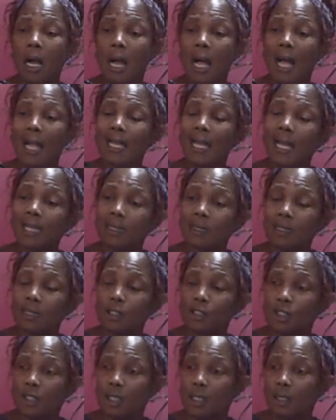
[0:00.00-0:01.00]
I got
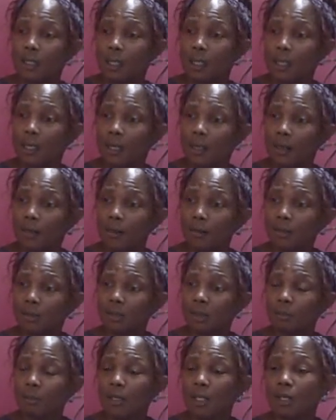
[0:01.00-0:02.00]
this shit here
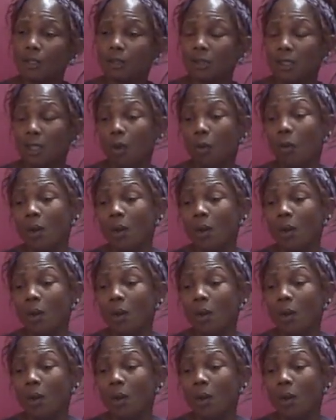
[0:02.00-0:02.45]
some years ago.